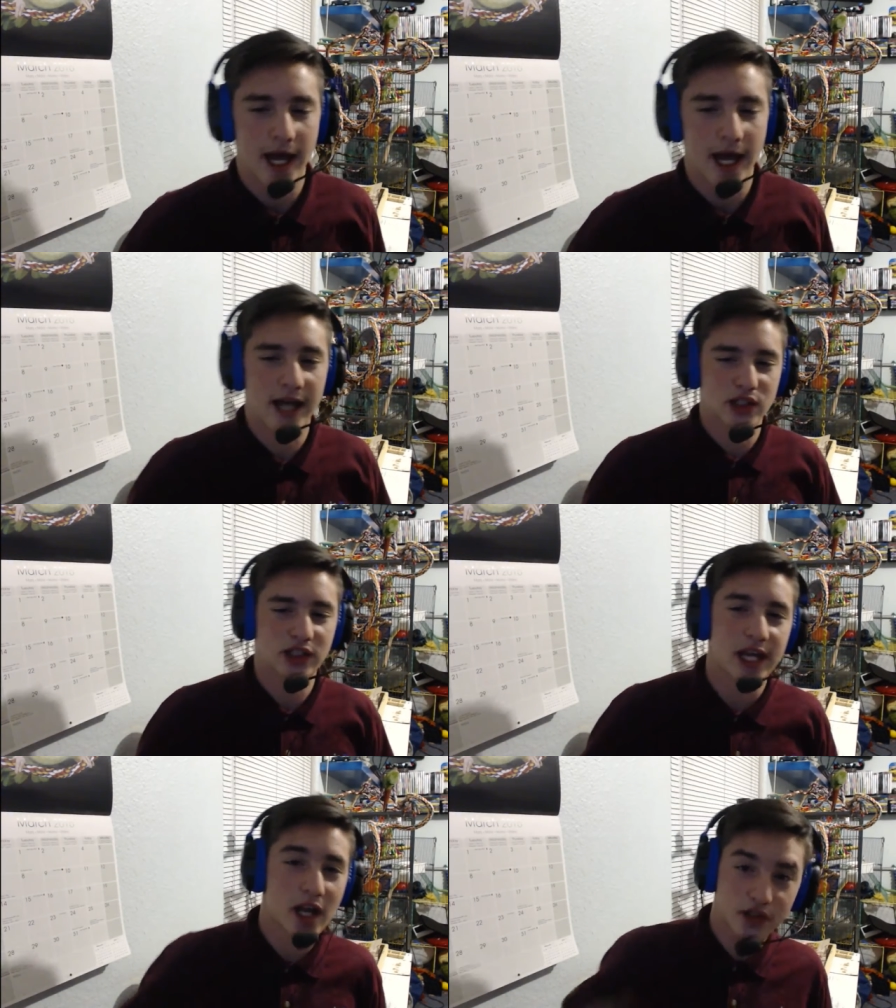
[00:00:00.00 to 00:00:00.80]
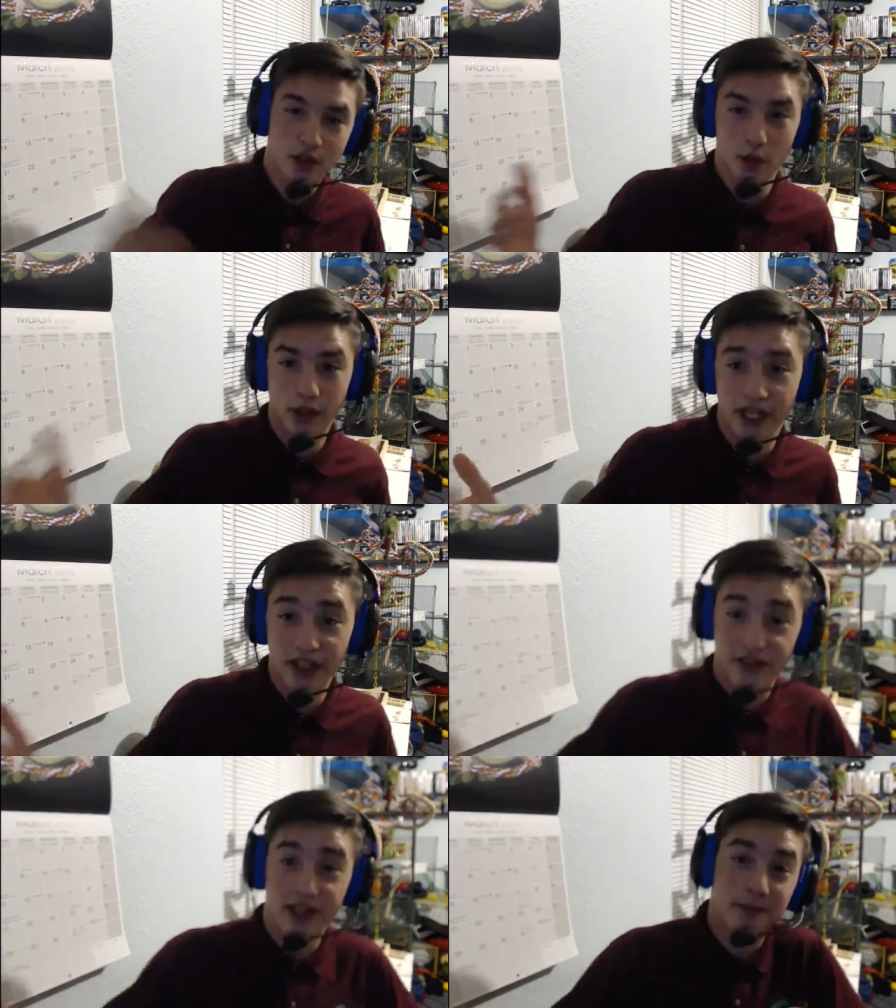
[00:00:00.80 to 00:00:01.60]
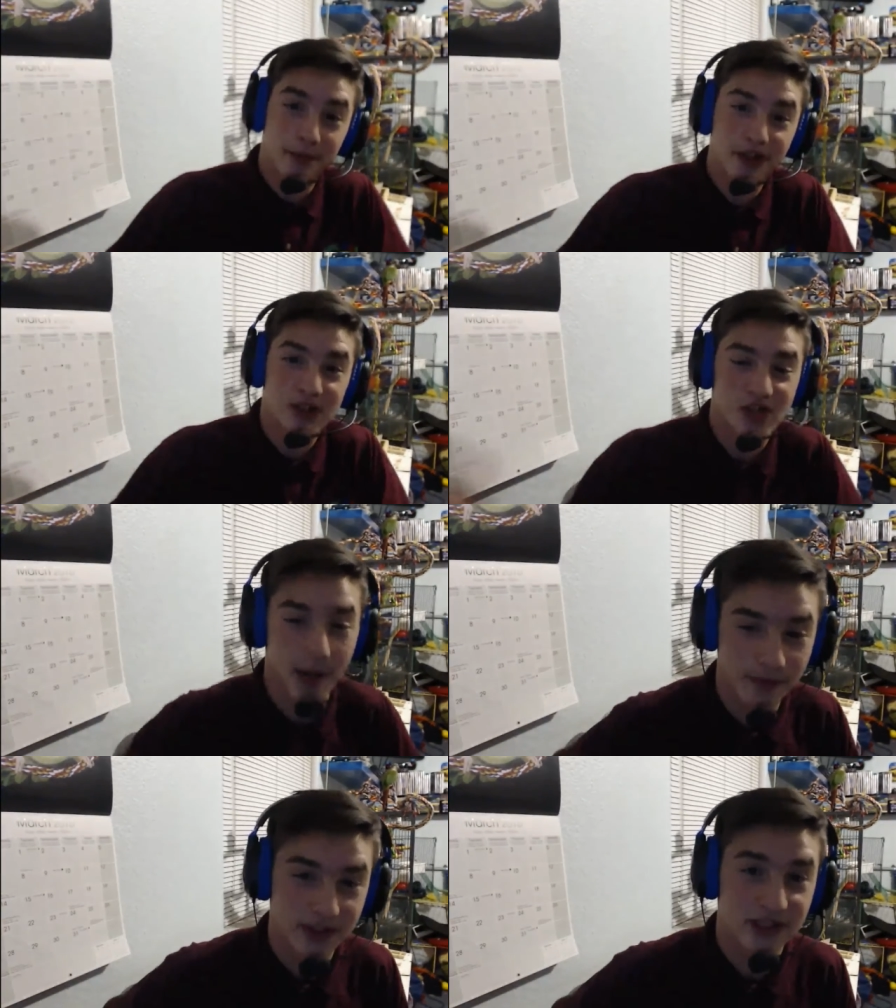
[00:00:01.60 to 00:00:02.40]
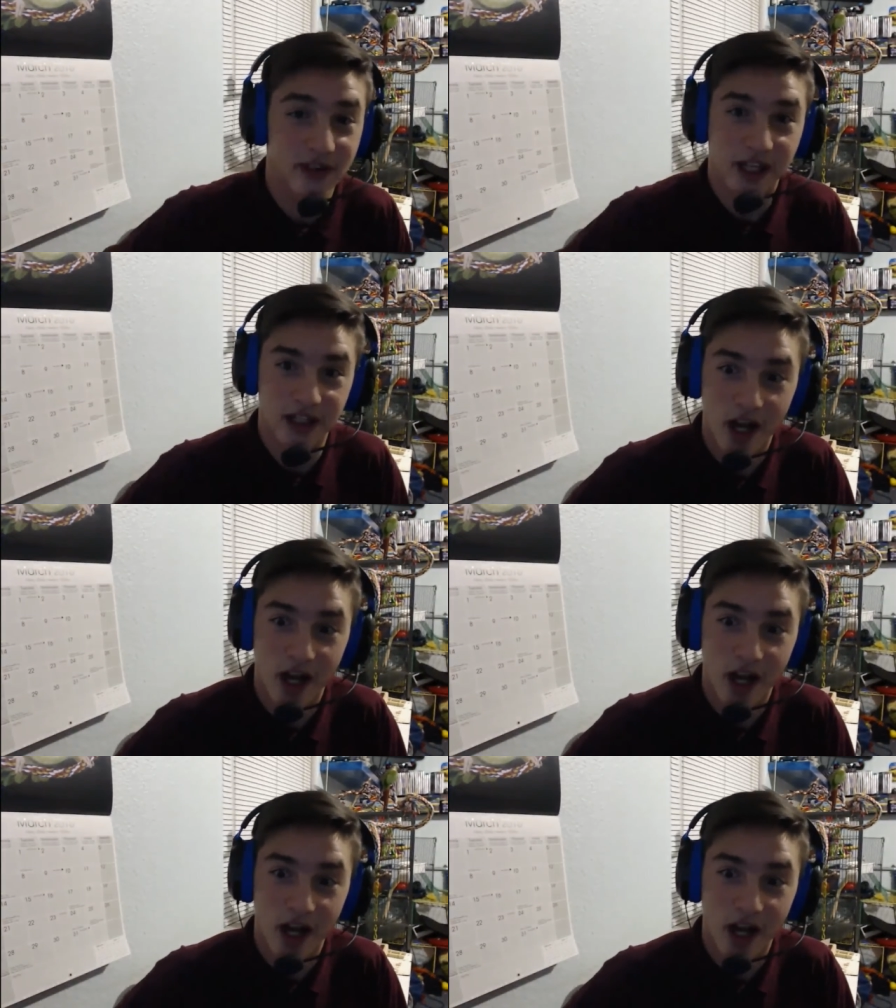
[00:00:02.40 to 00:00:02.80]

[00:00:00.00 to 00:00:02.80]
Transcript: Actually, I also work at a fucking bird shop, which is fucking